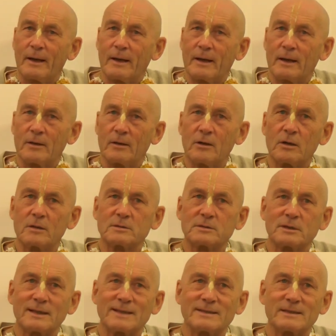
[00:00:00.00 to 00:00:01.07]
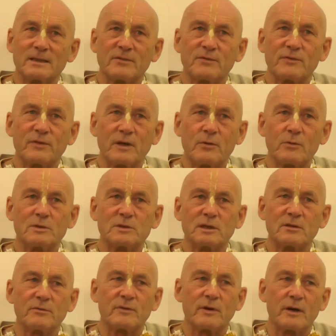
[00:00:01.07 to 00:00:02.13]
it looked as if he was
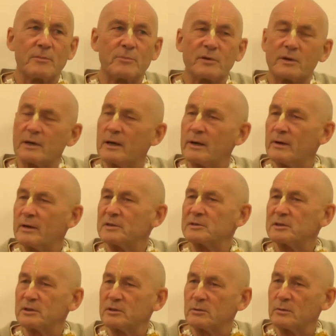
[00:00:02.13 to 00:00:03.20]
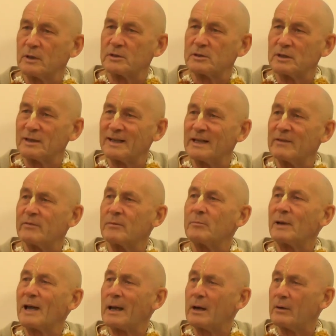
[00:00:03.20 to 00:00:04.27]
in a very precarious situation. And even
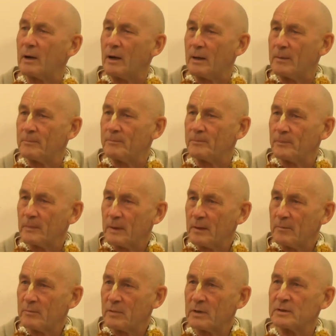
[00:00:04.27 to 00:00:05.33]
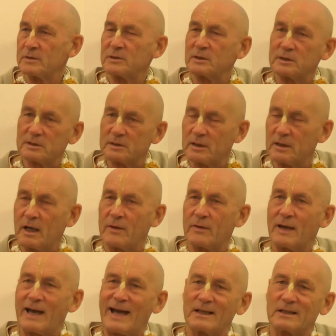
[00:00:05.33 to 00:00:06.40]
Balaram, because this is
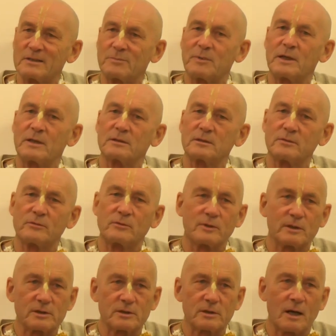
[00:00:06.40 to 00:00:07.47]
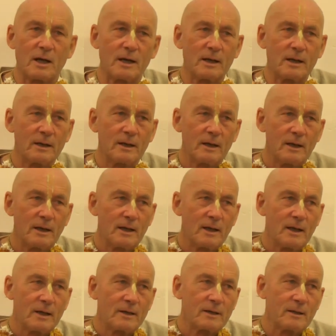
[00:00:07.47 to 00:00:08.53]
another aspect of Krishna,
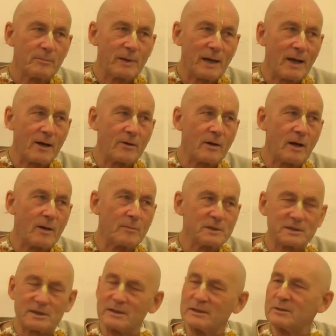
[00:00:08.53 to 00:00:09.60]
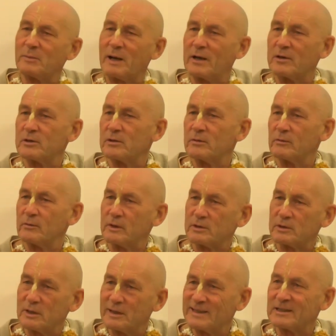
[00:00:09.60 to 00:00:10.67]
the Balaram is an expansion of
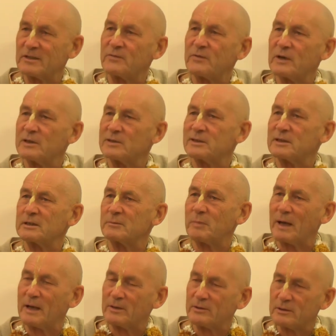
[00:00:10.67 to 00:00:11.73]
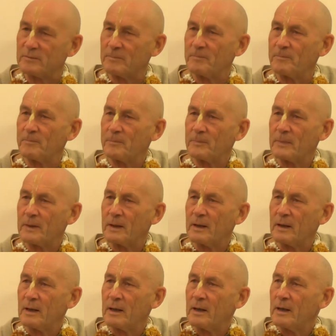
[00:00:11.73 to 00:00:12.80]
Krishna. He's the first expansion.
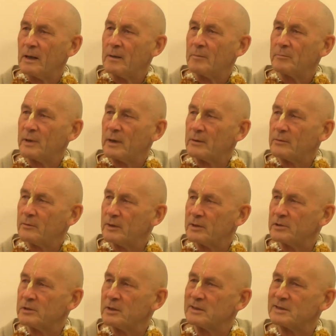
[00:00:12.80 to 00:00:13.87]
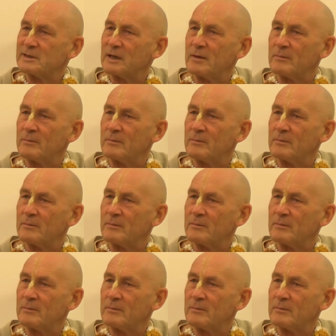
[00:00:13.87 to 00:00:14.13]
But sometimes